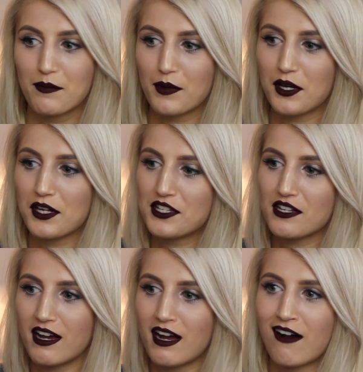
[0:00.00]

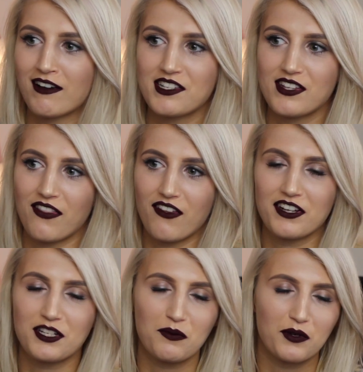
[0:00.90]
because I'd said that
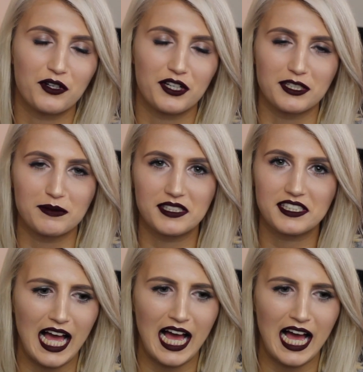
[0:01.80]
I didn't want Christmas.